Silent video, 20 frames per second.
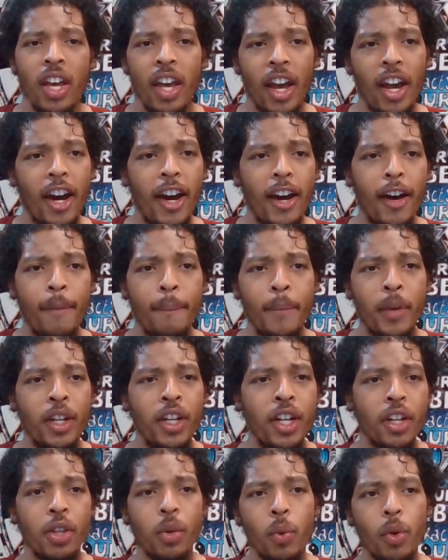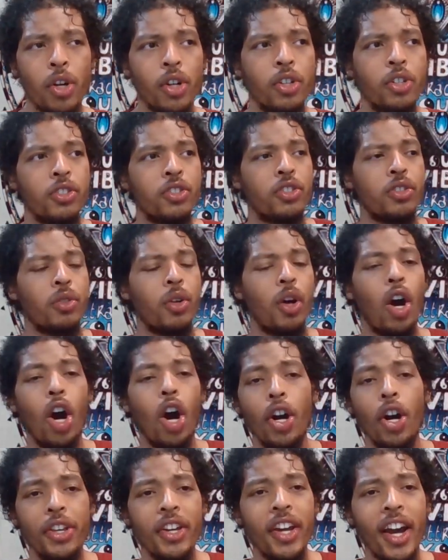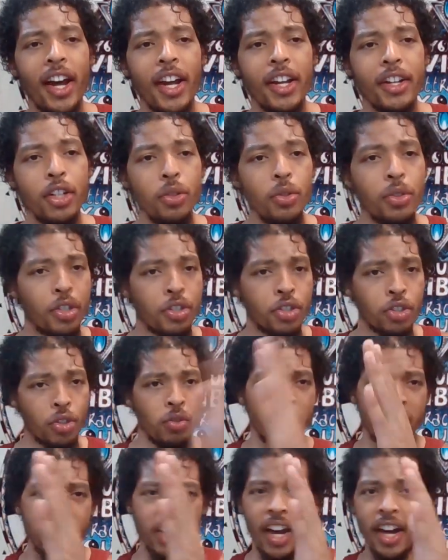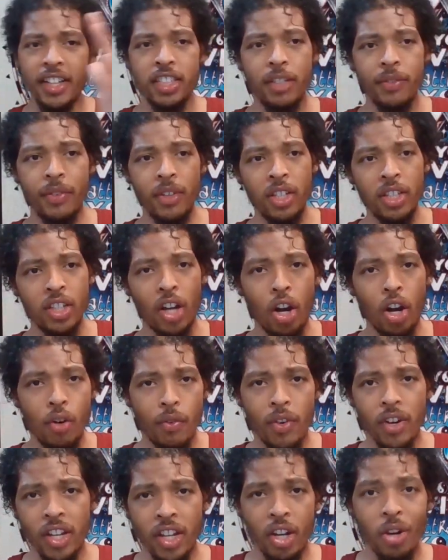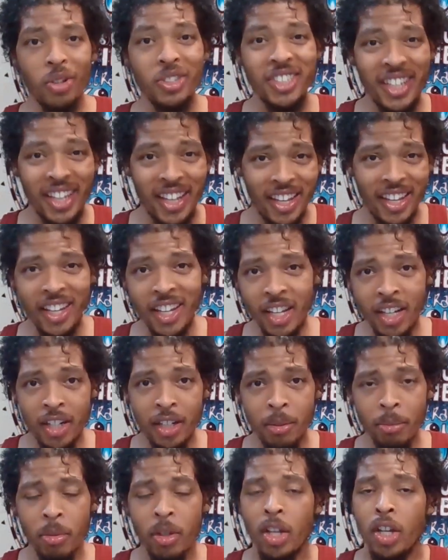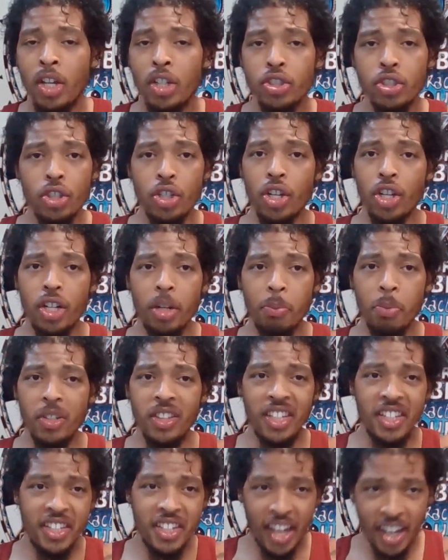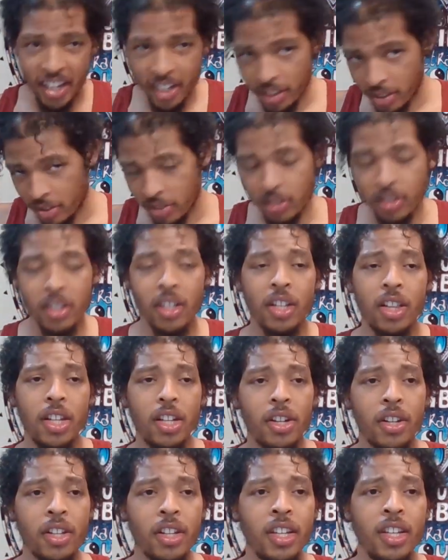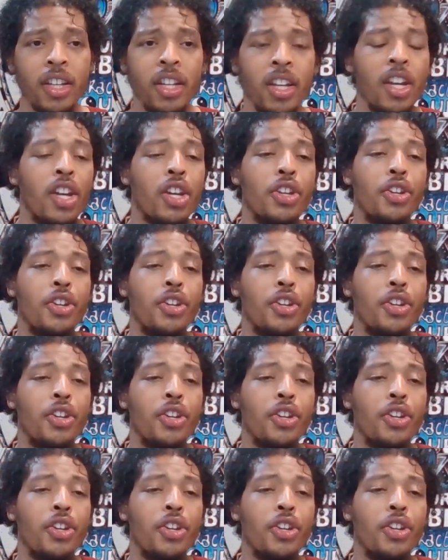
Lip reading: In other words, all you gotta do, there's two sides of it. Over here is the income, so you're gonna put the date clearly.